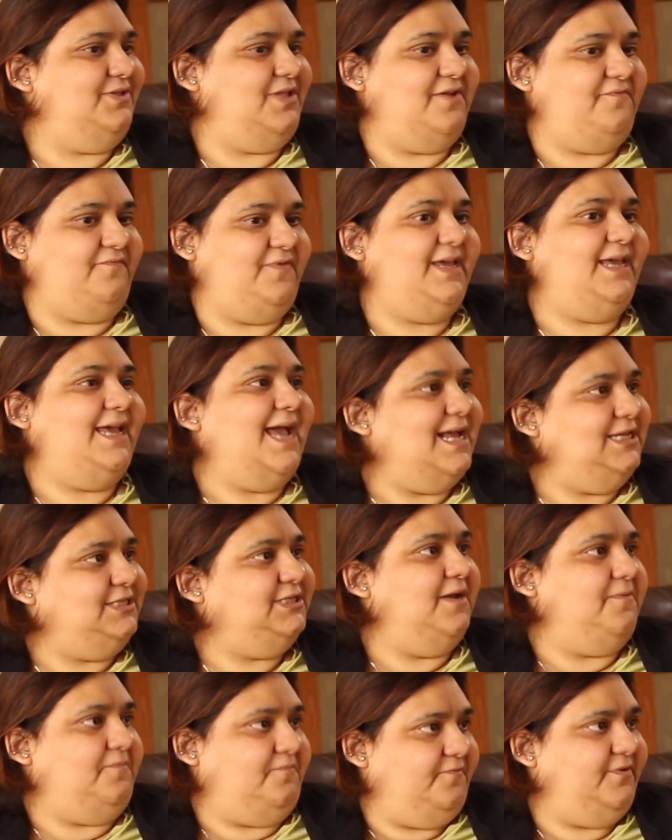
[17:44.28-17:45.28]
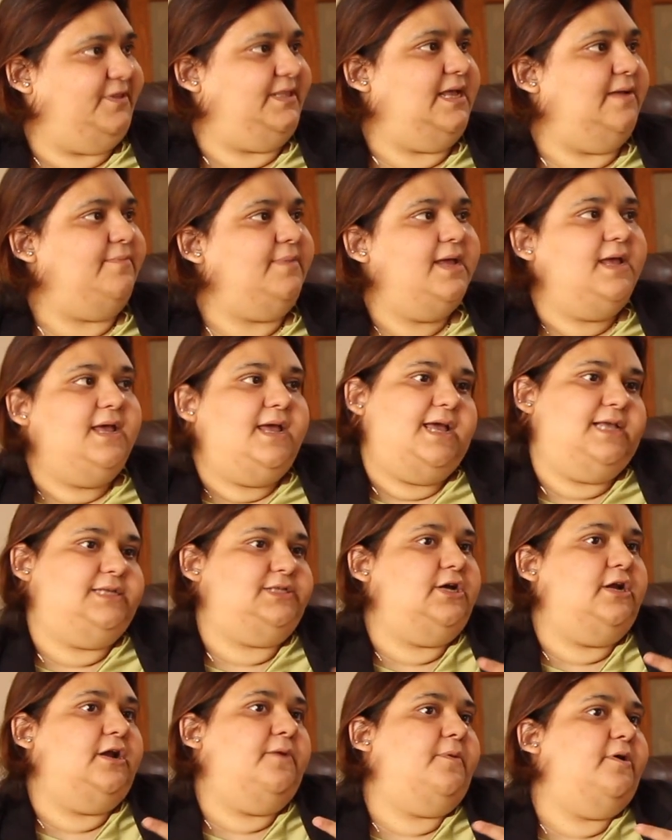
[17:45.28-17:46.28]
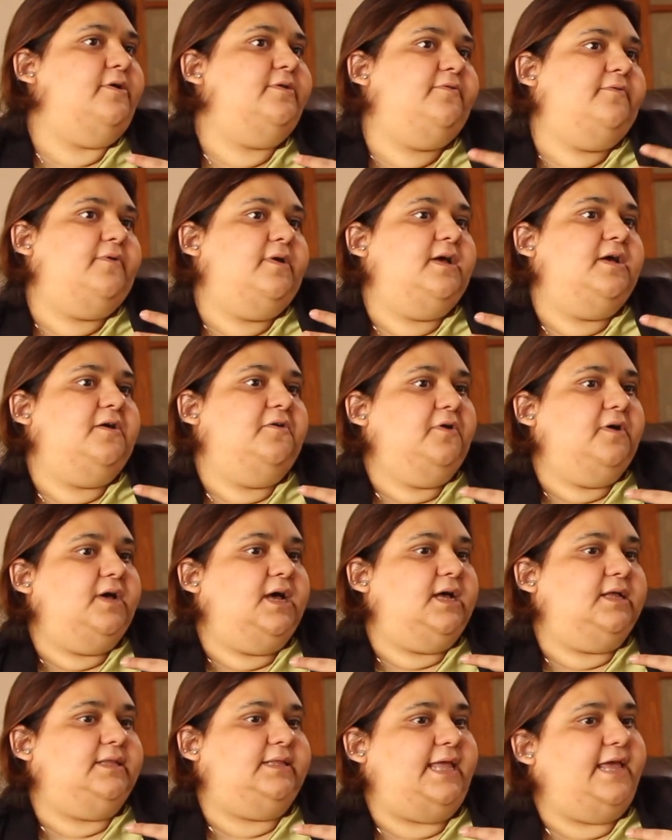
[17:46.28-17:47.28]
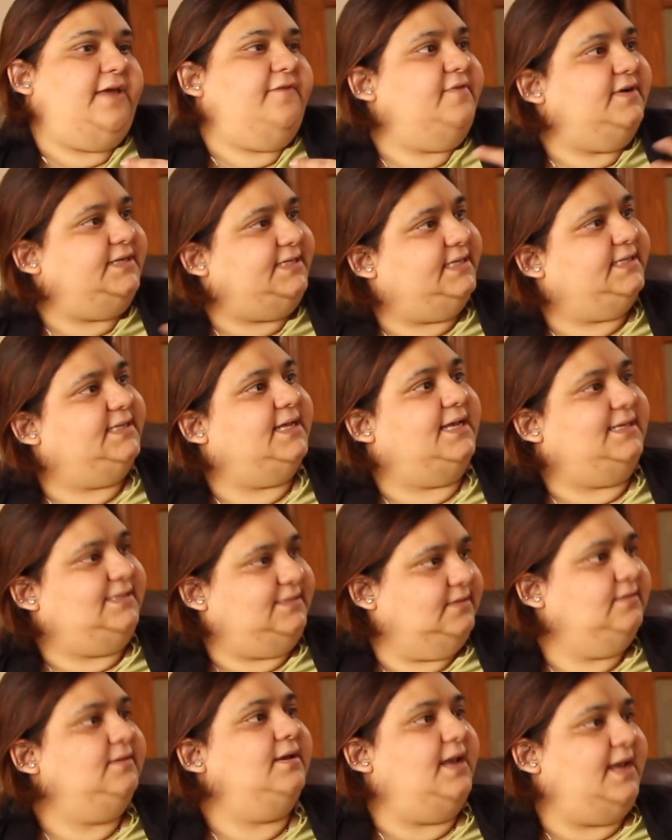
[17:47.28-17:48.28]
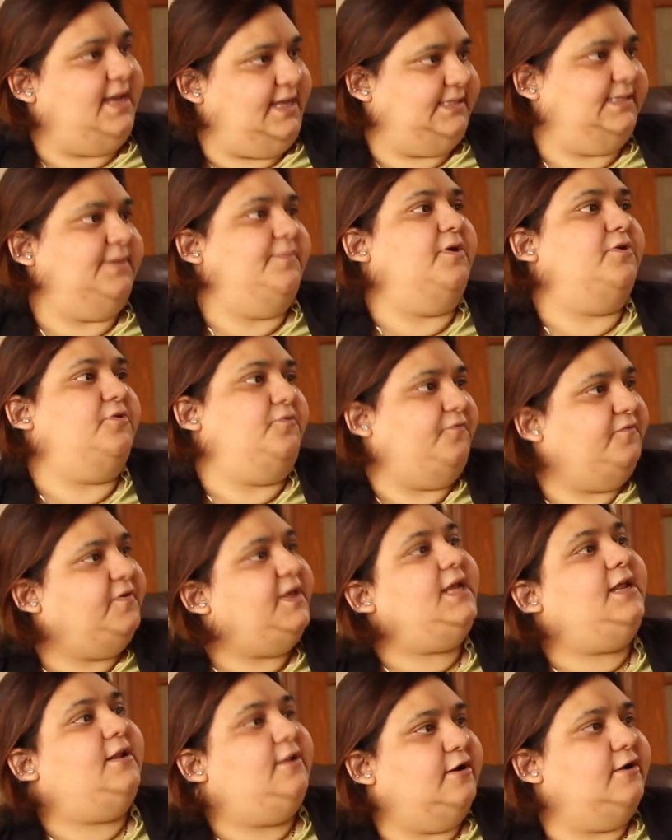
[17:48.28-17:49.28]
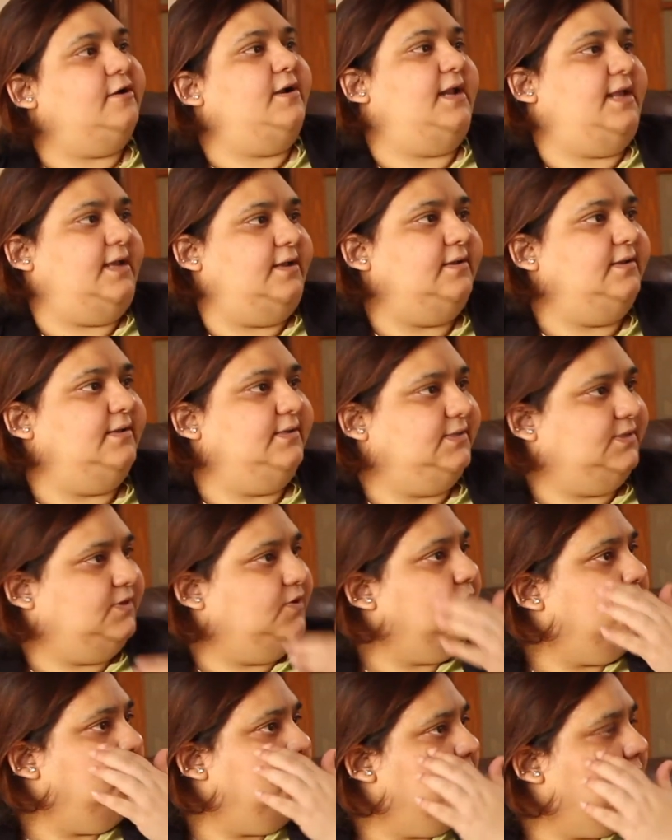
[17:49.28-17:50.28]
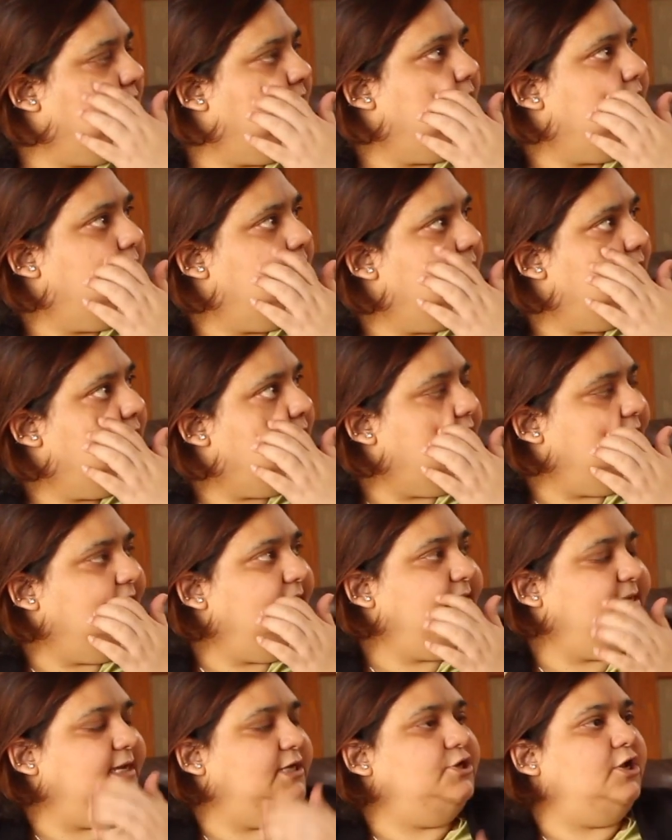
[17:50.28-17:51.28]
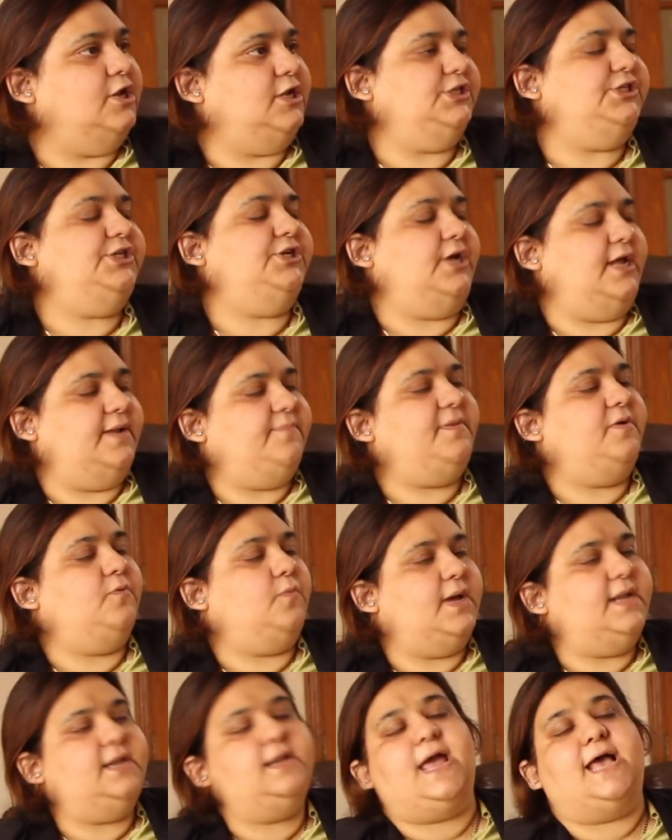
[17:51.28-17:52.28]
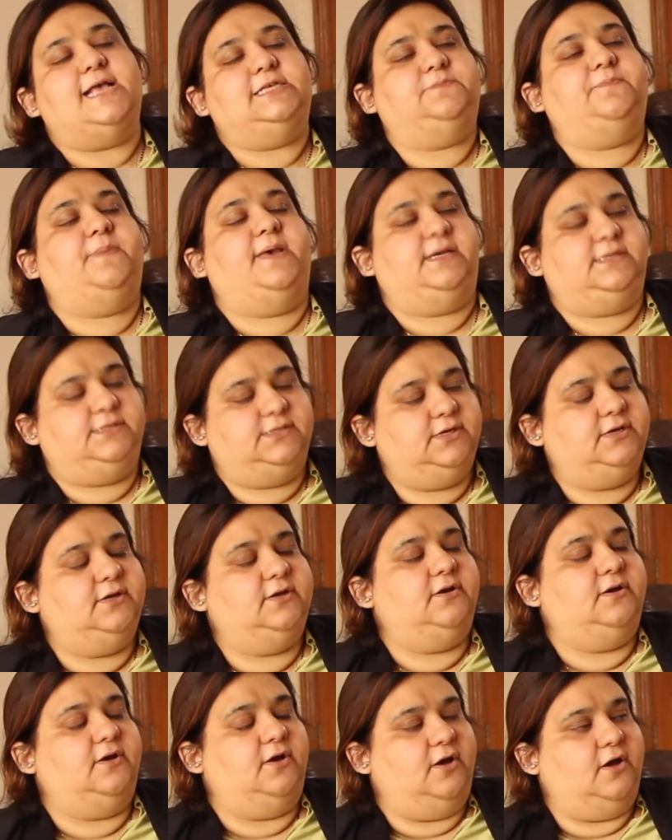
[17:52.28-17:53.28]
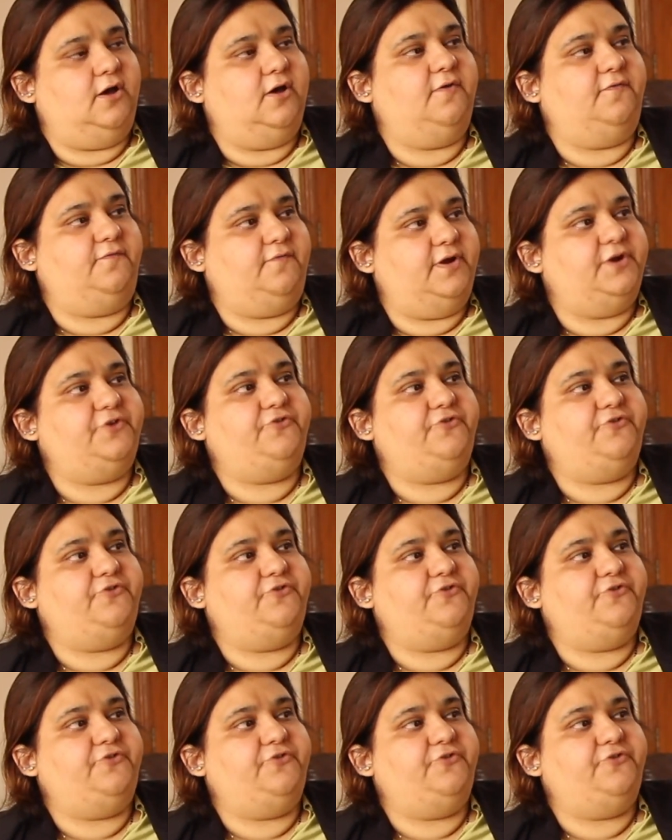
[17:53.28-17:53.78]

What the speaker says: so that we catch up with them. It's not about they versus us, it's about we learning. So I think technology can be one aspect of a